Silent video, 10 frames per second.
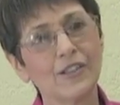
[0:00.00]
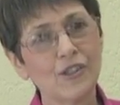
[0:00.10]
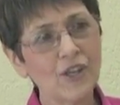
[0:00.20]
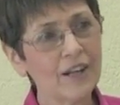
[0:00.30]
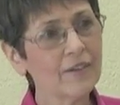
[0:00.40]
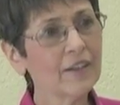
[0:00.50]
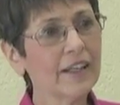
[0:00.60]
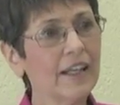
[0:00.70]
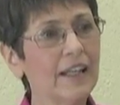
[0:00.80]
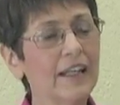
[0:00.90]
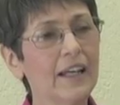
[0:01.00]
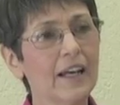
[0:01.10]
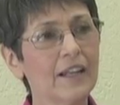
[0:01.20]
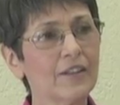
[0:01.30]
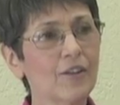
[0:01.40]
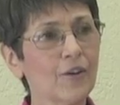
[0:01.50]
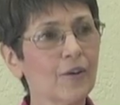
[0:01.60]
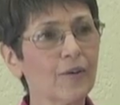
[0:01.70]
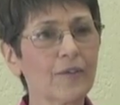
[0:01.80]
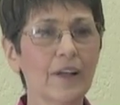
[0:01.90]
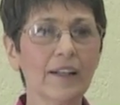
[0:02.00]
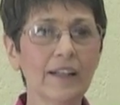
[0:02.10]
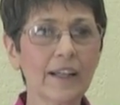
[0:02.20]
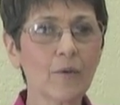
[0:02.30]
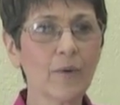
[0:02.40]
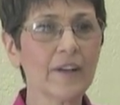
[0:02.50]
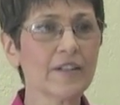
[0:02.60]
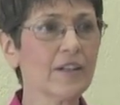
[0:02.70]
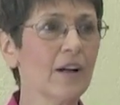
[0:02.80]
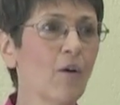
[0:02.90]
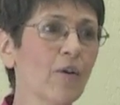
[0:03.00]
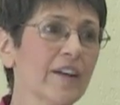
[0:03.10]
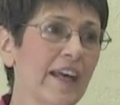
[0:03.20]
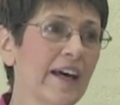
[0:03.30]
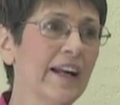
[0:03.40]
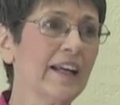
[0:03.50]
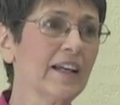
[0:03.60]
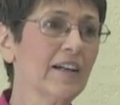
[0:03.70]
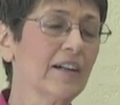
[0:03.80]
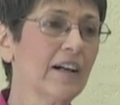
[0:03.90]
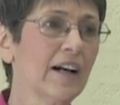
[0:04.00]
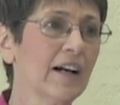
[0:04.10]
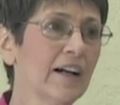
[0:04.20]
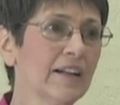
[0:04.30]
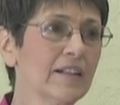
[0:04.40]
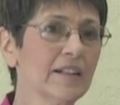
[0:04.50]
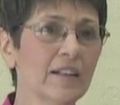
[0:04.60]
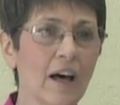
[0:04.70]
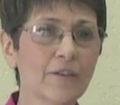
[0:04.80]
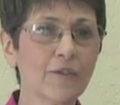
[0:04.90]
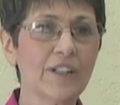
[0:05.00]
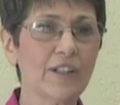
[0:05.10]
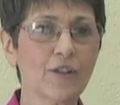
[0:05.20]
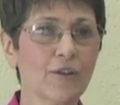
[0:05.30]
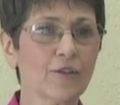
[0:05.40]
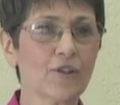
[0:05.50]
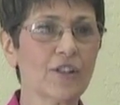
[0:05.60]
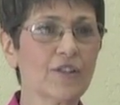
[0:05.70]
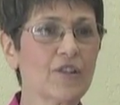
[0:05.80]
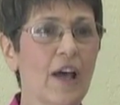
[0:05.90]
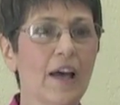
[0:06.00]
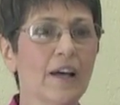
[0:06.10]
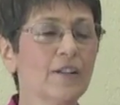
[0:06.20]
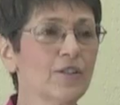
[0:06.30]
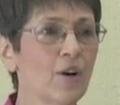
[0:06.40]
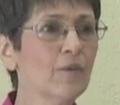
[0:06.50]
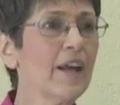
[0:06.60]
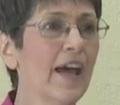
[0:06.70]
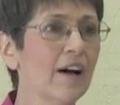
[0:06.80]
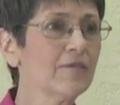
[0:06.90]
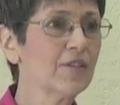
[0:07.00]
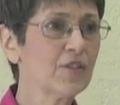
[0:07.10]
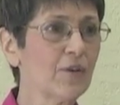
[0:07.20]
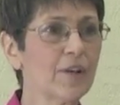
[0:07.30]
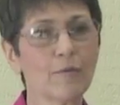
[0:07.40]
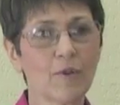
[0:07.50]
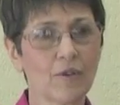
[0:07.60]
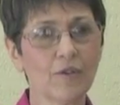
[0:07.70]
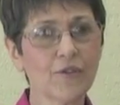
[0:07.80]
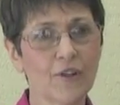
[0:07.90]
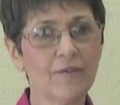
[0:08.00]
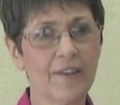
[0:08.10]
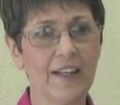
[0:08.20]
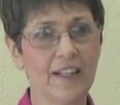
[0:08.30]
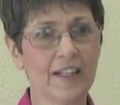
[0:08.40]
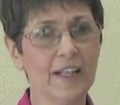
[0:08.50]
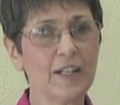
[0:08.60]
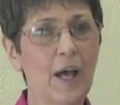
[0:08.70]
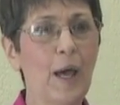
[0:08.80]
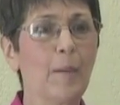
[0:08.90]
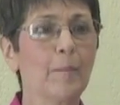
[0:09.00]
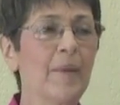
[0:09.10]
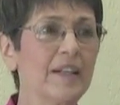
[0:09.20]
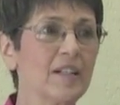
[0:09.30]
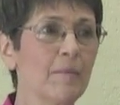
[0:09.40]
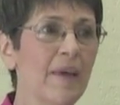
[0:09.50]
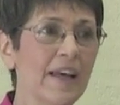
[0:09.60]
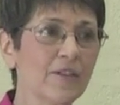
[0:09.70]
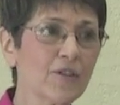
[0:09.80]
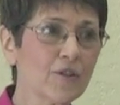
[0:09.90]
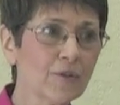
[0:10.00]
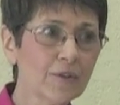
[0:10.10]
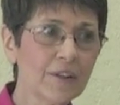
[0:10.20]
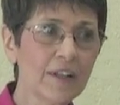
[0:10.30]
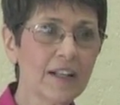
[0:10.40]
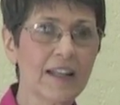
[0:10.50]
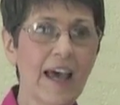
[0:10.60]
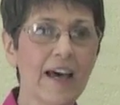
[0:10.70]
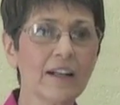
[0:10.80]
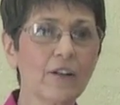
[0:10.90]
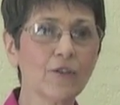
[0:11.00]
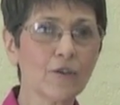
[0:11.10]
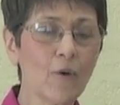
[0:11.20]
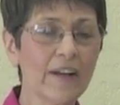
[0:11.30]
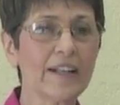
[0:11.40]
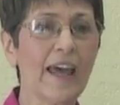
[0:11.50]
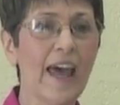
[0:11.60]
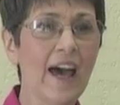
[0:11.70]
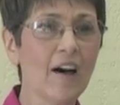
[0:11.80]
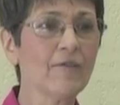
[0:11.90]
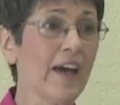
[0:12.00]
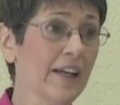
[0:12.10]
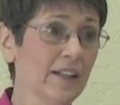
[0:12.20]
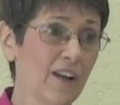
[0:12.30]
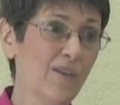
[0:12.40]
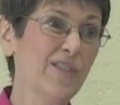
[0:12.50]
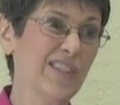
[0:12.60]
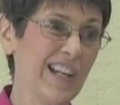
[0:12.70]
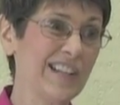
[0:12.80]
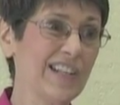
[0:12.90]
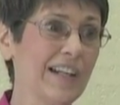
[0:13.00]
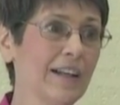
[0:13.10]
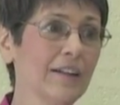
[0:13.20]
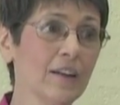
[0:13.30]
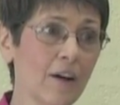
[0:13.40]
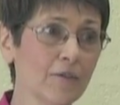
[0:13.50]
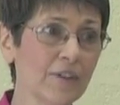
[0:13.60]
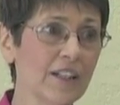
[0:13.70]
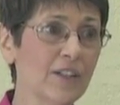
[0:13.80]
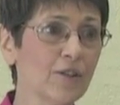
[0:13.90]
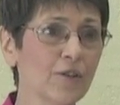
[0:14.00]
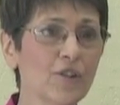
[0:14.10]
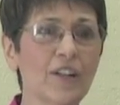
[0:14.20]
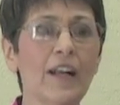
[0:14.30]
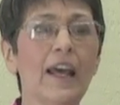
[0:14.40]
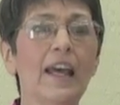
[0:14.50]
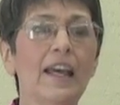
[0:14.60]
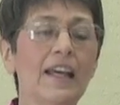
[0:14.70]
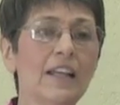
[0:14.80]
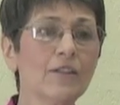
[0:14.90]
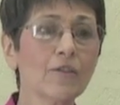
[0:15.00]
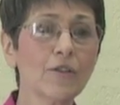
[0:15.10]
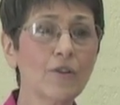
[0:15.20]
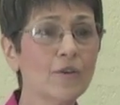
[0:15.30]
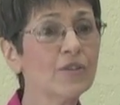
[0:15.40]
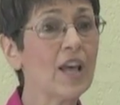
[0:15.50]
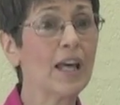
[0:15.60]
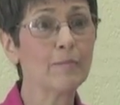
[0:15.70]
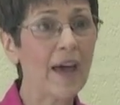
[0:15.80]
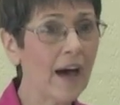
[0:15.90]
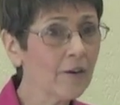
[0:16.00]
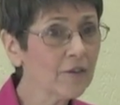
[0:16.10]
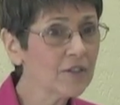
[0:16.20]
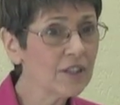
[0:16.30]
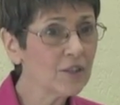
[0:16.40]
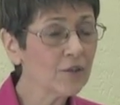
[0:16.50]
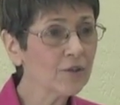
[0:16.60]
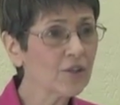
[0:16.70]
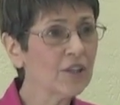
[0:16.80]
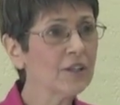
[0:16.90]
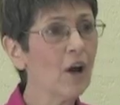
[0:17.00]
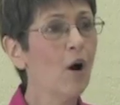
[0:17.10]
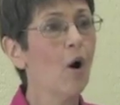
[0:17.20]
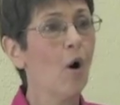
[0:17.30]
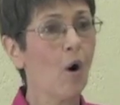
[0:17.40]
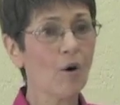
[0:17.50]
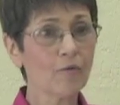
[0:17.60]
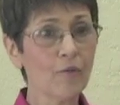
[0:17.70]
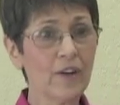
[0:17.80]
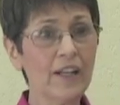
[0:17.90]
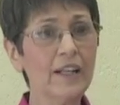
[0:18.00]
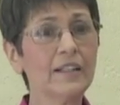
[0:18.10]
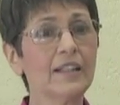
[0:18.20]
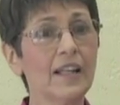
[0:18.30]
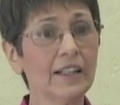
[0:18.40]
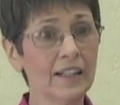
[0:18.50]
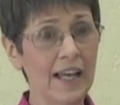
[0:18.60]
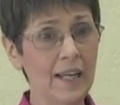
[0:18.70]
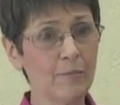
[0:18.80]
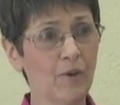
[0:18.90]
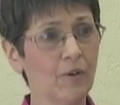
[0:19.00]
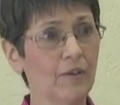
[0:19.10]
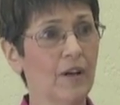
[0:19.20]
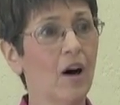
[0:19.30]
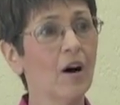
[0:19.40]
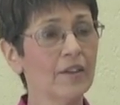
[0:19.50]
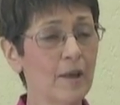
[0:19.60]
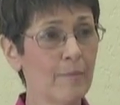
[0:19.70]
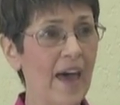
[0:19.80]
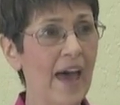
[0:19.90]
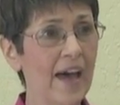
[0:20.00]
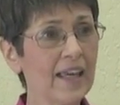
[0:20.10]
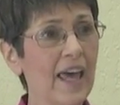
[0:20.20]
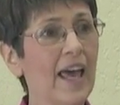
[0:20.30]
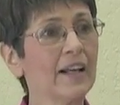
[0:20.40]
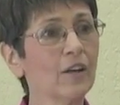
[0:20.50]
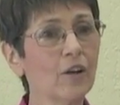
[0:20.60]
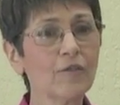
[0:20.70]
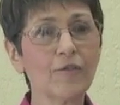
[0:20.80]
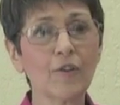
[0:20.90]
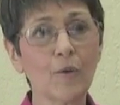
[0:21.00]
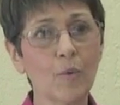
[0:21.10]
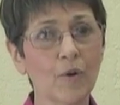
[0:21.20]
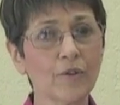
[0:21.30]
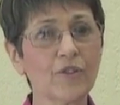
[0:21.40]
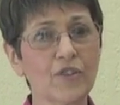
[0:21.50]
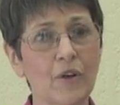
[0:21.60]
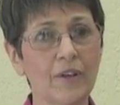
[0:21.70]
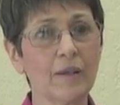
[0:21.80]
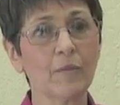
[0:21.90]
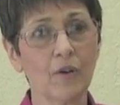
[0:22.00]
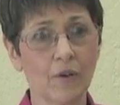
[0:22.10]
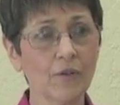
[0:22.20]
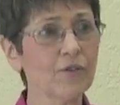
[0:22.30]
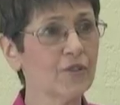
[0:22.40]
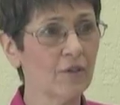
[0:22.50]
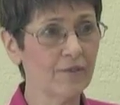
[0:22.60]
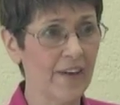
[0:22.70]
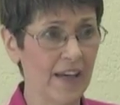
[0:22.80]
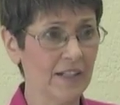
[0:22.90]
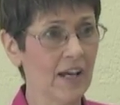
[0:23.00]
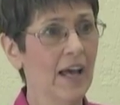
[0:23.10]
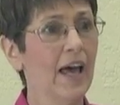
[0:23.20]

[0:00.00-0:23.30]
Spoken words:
Generally, your liquid organic laundry detergents don't have the sodium lauryl sulfate in it. But to make certain that you're going to have a low sudsing laundry detergent, either use a powdered detergent or read the label on the back and look for the word sodium lauryl sulfate,